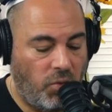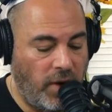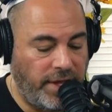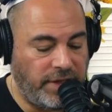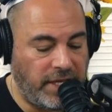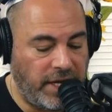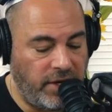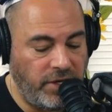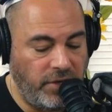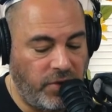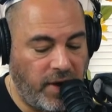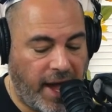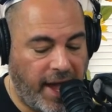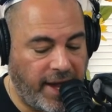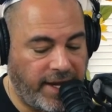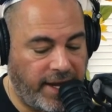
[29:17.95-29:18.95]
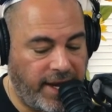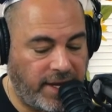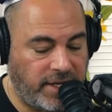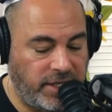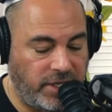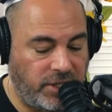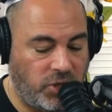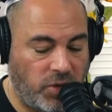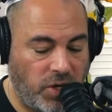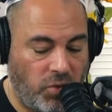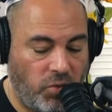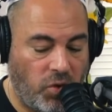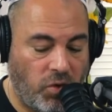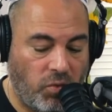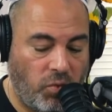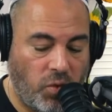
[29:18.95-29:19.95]
With their new iConnect
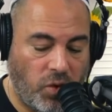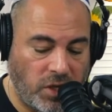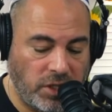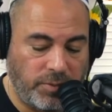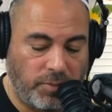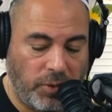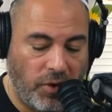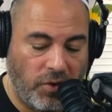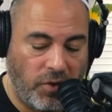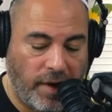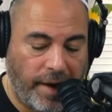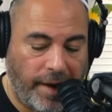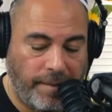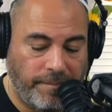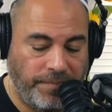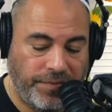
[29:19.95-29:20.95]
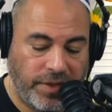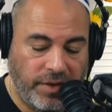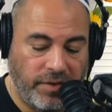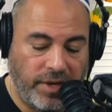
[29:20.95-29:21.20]
Israel Rewards program,